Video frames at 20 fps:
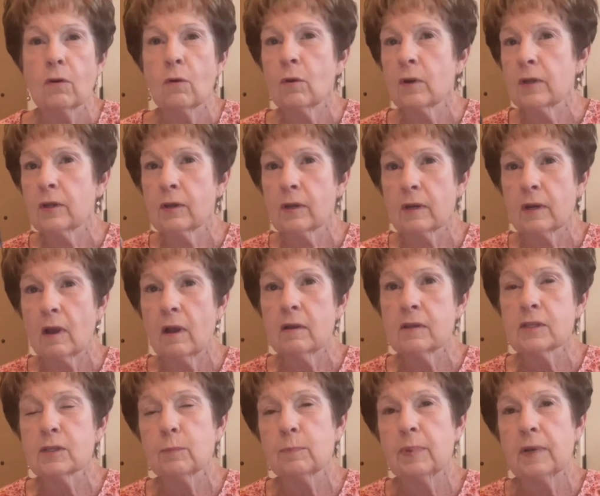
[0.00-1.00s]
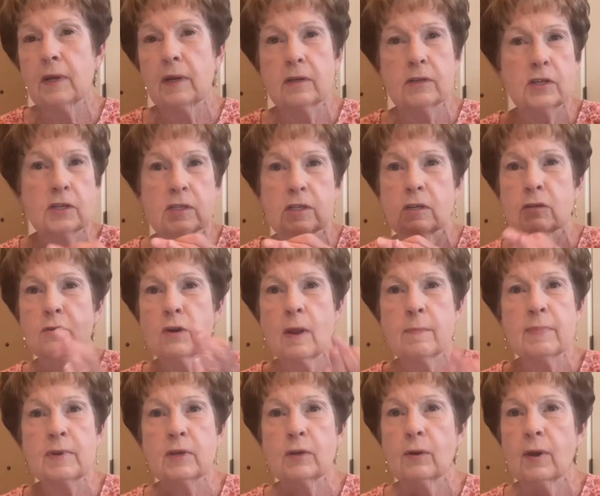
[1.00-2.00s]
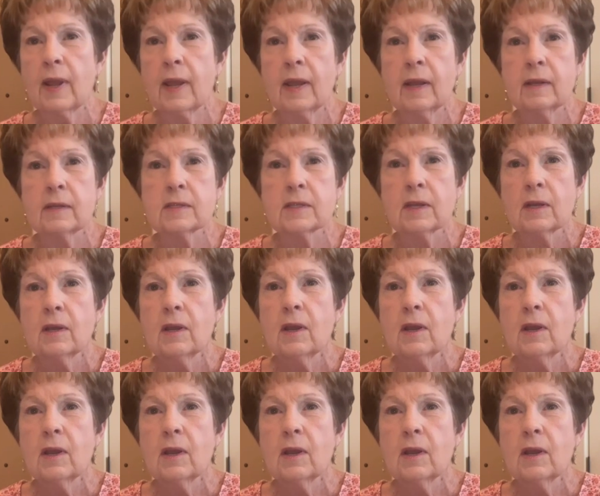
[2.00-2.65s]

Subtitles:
or you can also put just a drop in your hands,